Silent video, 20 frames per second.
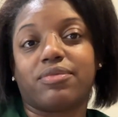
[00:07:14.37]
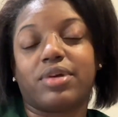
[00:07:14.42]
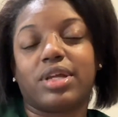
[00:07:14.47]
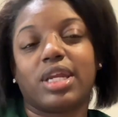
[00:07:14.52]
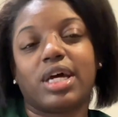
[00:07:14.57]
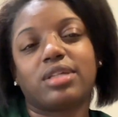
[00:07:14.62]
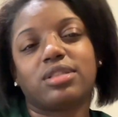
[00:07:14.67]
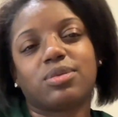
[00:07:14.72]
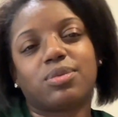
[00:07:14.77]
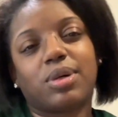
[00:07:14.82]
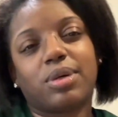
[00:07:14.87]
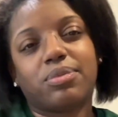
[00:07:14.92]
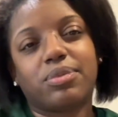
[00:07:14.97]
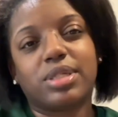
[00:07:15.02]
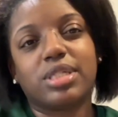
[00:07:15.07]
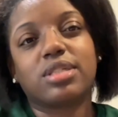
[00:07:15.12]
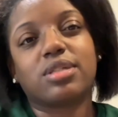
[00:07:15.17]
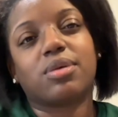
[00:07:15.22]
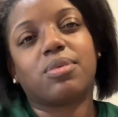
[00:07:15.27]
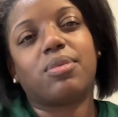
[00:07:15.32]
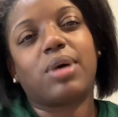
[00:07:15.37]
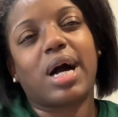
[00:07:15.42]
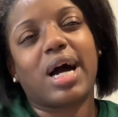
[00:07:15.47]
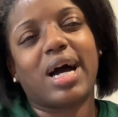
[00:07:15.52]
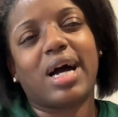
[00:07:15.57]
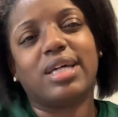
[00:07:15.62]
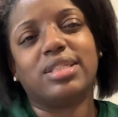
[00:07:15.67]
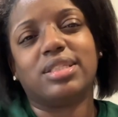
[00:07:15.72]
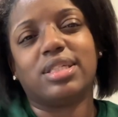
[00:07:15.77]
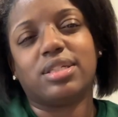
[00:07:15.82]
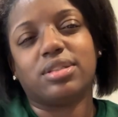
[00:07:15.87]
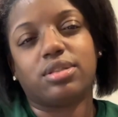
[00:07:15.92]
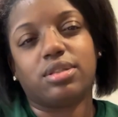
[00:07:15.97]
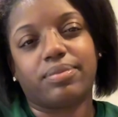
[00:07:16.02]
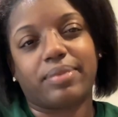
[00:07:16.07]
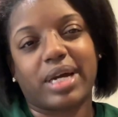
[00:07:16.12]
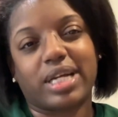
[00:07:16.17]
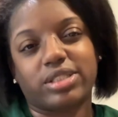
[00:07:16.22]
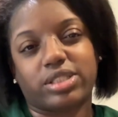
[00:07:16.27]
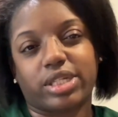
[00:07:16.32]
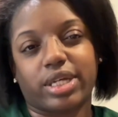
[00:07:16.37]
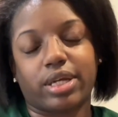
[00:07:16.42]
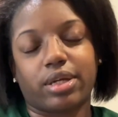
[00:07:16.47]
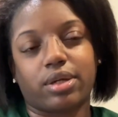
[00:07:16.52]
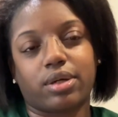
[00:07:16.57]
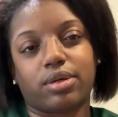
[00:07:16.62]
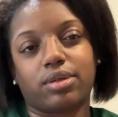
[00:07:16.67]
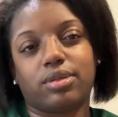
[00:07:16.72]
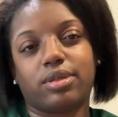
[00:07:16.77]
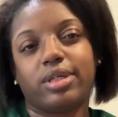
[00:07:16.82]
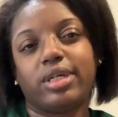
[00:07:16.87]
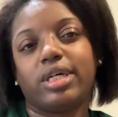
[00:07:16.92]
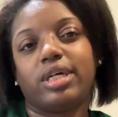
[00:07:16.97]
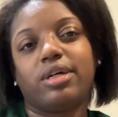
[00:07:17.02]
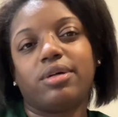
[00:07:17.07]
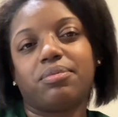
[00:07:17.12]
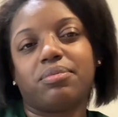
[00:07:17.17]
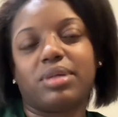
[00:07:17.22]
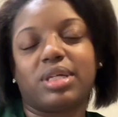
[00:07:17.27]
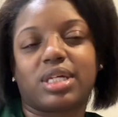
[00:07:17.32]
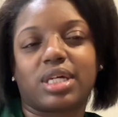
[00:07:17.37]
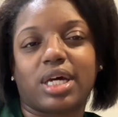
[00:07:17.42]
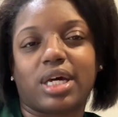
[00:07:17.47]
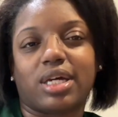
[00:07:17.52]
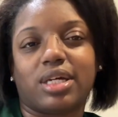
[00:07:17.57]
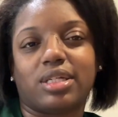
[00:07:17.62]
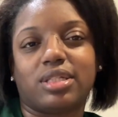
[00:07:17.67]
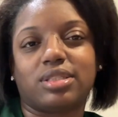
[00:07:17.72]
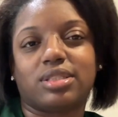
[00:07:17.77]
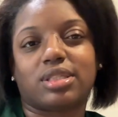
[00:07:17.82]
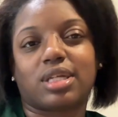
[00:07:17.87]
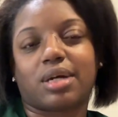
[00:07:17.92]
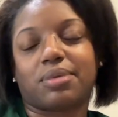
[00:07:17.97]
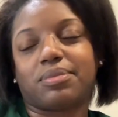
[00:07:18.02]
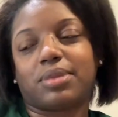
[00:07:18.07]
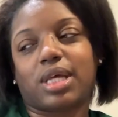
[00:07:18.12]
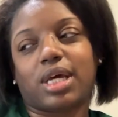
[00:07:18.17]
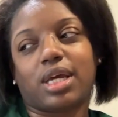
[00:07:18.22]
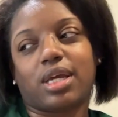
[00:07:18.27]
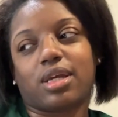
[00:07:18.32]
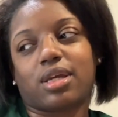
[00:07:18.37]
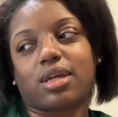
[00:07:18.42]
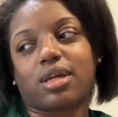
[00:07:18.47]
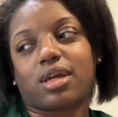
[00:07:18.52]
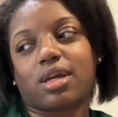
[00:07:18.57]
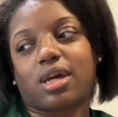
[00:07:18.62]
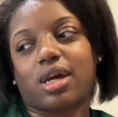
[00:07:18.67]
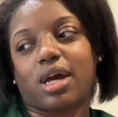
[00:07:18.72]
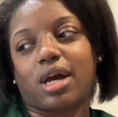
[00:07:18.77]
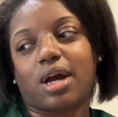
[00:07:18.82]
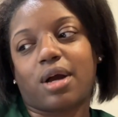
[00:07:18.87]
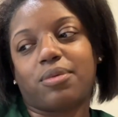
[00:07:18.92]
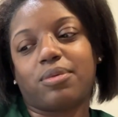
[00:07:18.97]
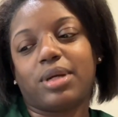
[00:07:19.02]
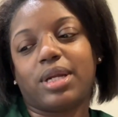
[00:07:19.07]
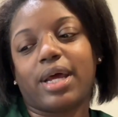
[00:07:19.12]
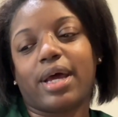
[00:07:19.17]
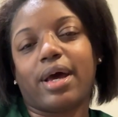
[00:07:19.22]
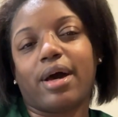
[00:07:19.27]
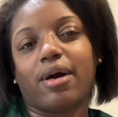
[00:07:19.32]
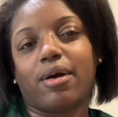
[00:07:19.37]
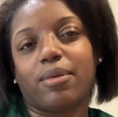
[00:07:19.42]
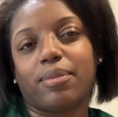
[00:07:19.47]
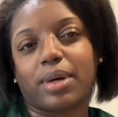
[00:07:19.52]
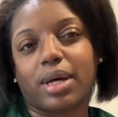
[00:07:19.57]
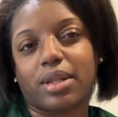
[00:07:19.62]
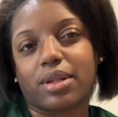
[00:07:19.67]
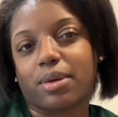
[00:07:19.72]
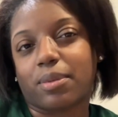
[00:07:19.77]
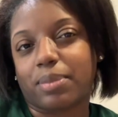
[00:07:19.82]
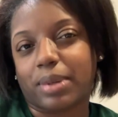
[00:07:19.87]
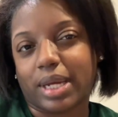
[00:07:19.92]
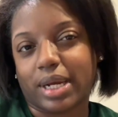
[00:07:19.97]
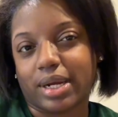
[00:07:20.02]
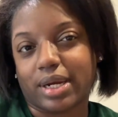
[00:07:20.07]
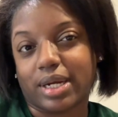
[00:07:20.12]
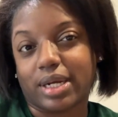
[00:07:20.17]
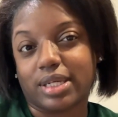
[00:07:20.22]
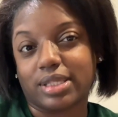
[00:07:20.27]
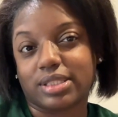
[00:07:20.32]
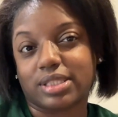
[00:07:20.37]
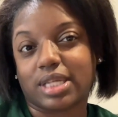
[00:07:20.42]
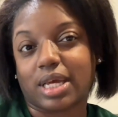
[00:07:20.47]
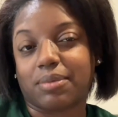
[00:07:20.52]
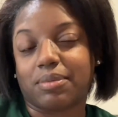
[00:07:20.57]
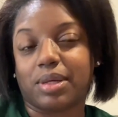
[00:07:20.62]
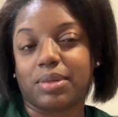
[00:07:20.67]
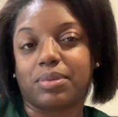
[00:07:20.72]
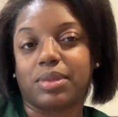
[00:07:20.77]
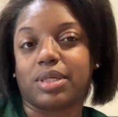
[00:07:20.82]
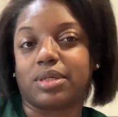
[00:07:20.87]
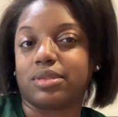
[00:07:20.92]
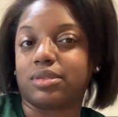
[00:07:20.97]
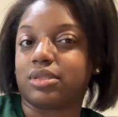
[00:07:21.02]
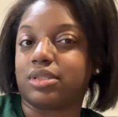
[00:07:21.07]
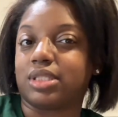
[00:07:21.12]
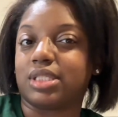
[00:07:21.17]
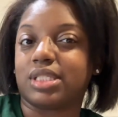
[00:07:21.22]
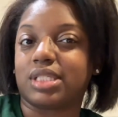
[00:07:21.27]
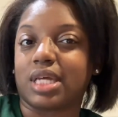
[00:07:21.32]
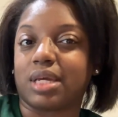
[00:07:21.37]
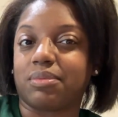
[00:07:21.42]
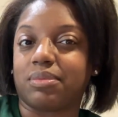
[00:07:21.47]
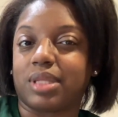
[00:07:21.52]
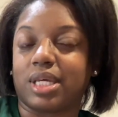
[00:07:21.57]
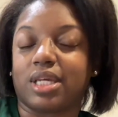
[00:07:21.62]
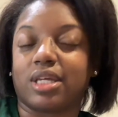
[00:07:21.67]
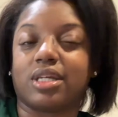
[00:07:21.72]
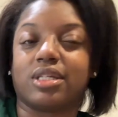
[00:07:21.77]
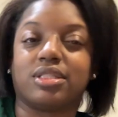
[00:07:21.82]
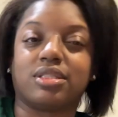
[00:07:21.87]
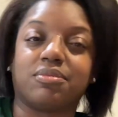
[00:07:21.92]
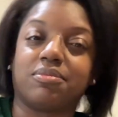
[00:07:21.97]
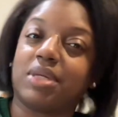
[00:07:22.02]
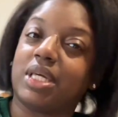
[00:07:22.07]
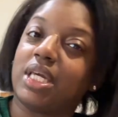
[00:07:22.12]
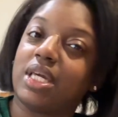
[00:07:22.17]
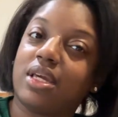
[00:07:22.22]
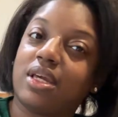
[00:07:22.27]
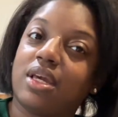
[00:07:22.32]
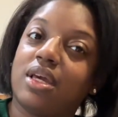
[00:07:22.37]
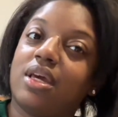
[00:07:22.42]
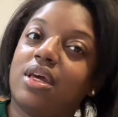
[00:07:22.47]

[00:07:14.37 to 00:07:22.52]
And that's one reason why I did do my channel because I'm like, I want to help other parents that may be going through the same thing as me